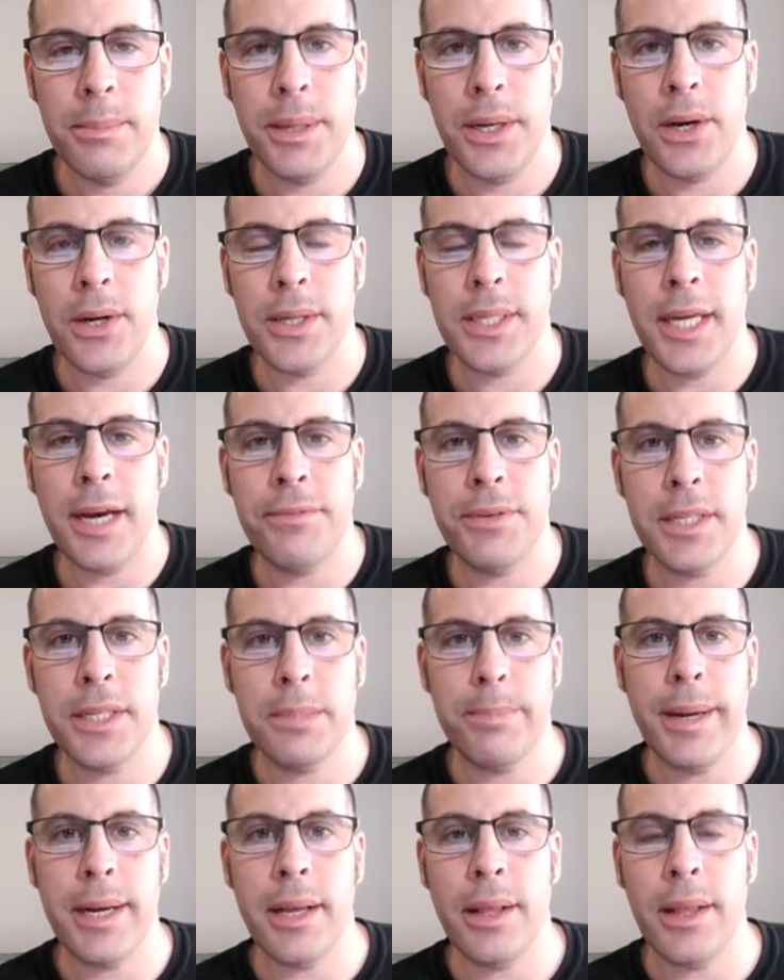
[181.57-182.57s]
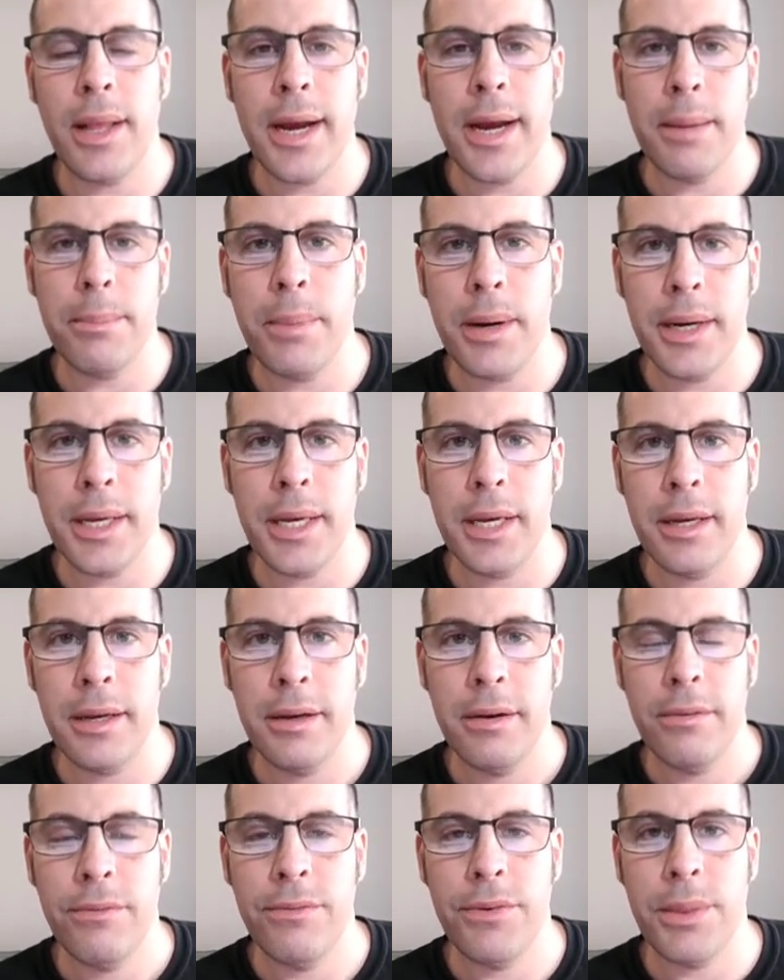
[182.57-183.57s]
because they have to spend a lot of
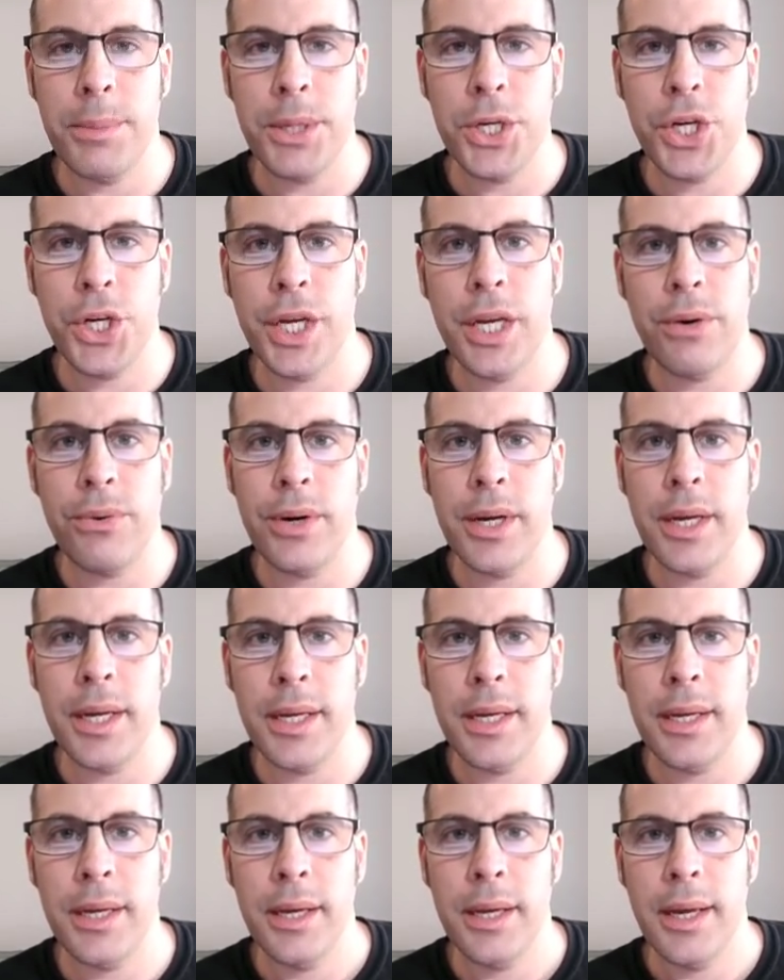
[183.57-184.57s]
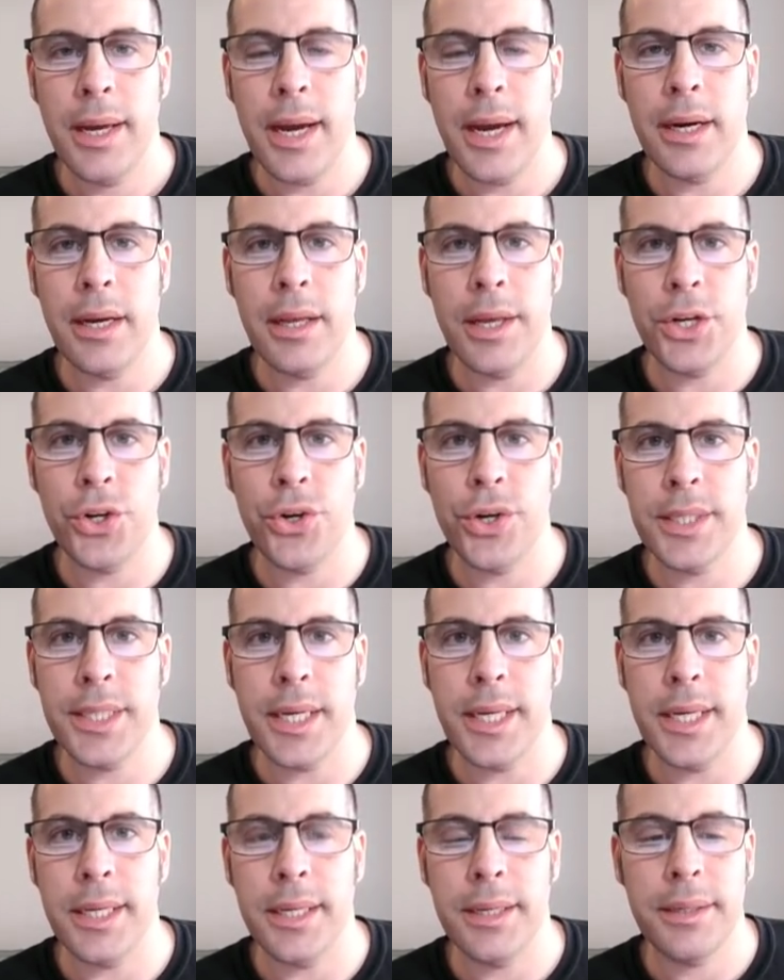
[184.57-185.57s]
money for the machinery and
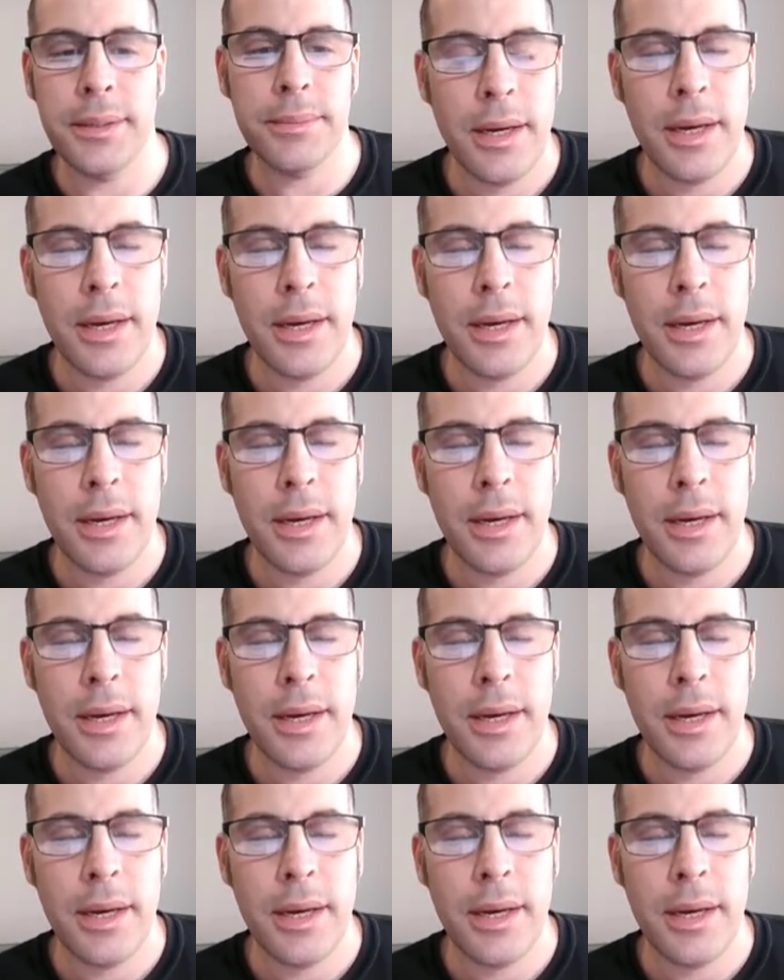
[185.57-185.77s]
electricity.